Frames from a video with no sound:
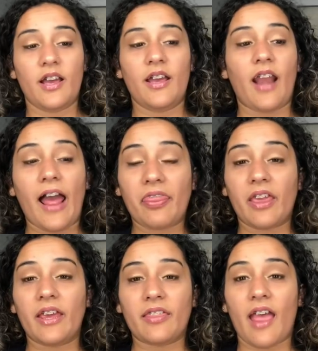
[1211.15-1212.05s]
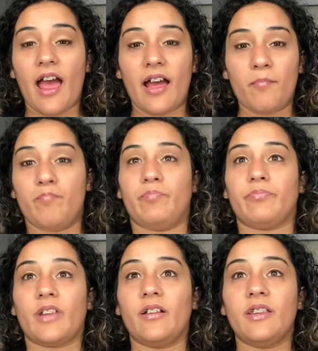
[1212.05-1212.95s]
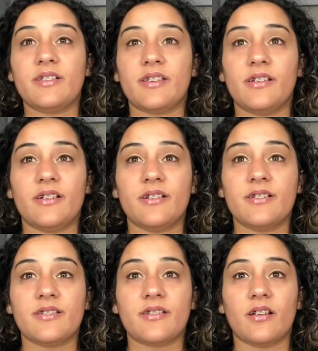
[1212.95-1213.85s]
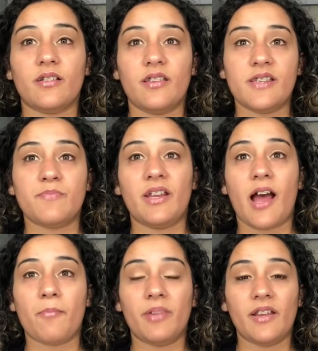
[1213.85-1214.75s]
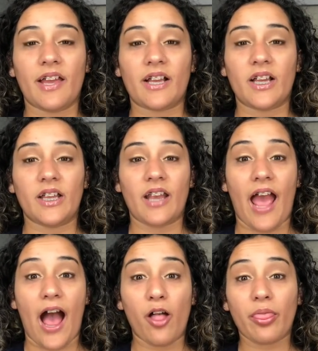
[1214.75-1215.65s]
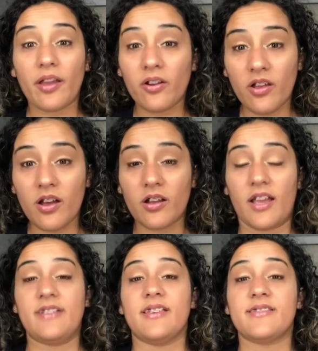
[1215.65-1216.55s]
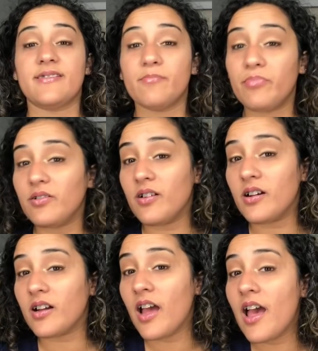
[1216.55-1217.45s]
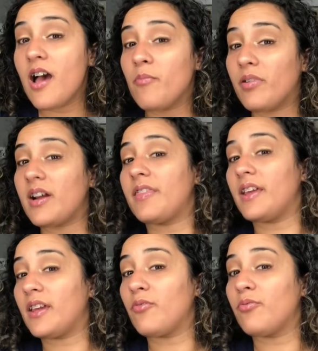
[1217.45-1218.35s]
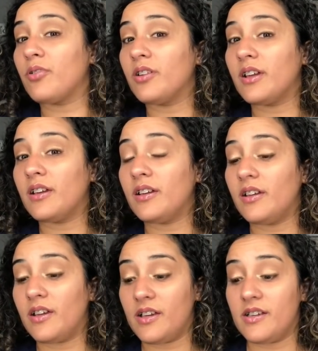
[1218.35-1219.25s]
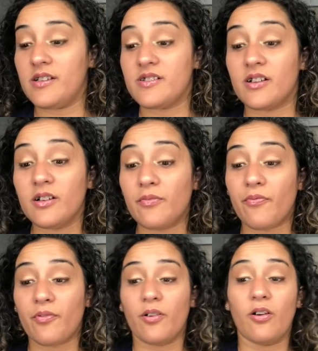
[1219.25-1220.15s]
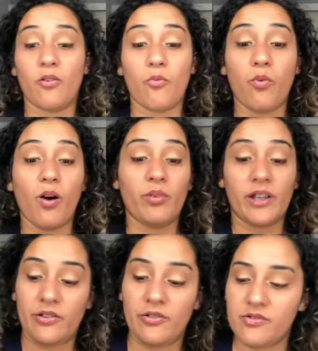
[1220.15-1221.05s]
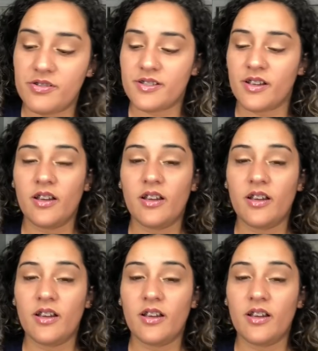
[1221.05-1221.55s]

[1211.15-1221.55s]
And I think that this may not be like an out there look, it's a simple look, but I think it really is good for what we use.